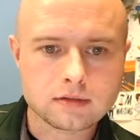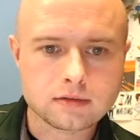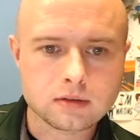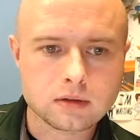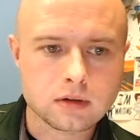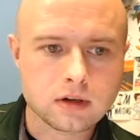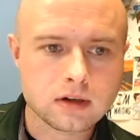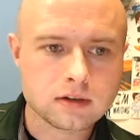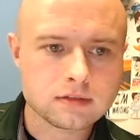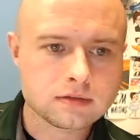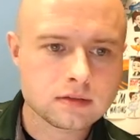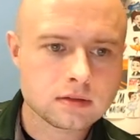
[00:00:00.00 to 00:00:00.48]
I'm
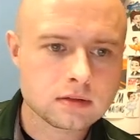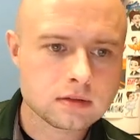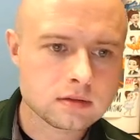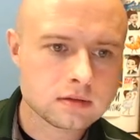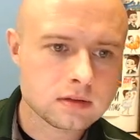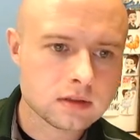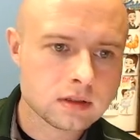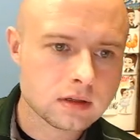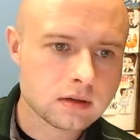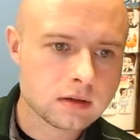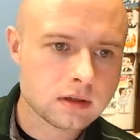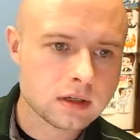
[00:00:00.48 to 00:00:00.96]
going
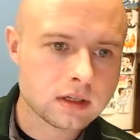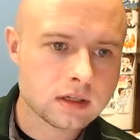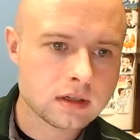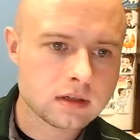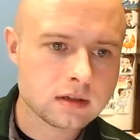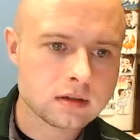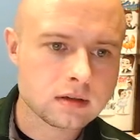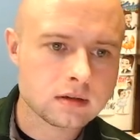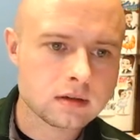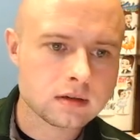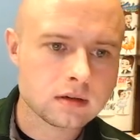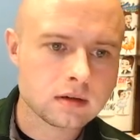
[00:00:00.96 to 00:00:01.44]
to go ahead
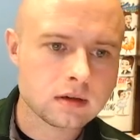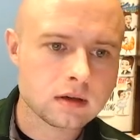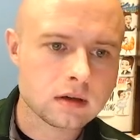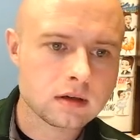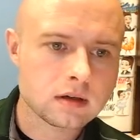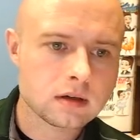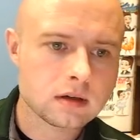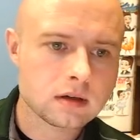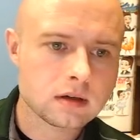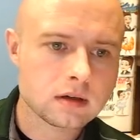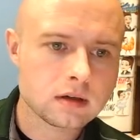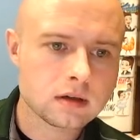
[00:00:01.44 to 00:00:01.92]
and
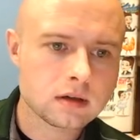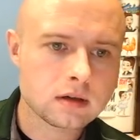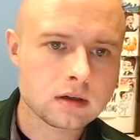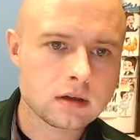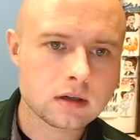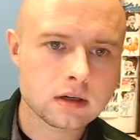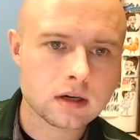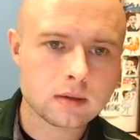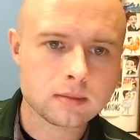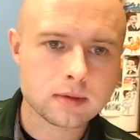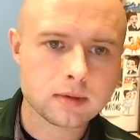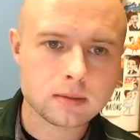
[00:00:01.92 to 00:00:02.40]

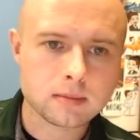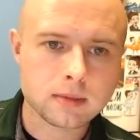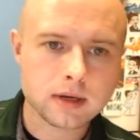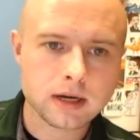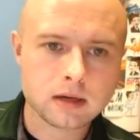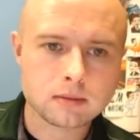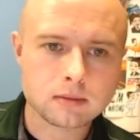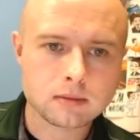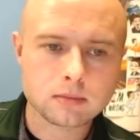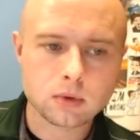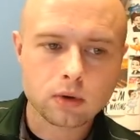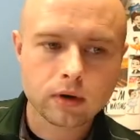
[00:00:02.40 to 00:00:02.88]
copy the
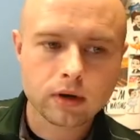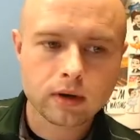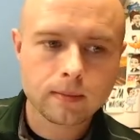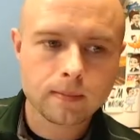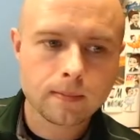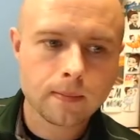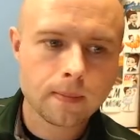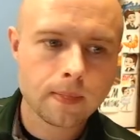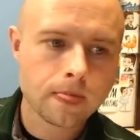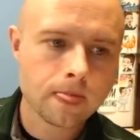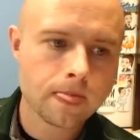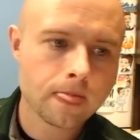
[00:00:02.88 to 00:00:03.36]
bad boy,
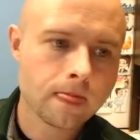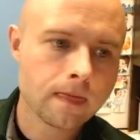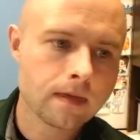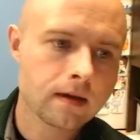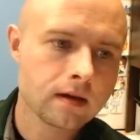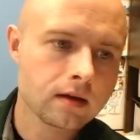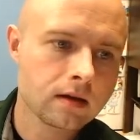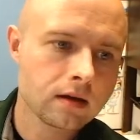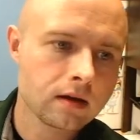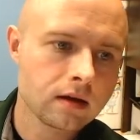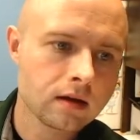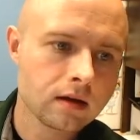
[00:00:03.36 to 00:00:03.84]

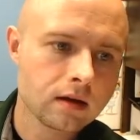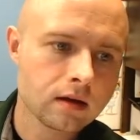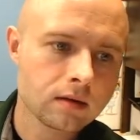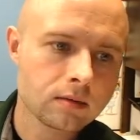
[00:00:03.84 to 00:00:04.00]
and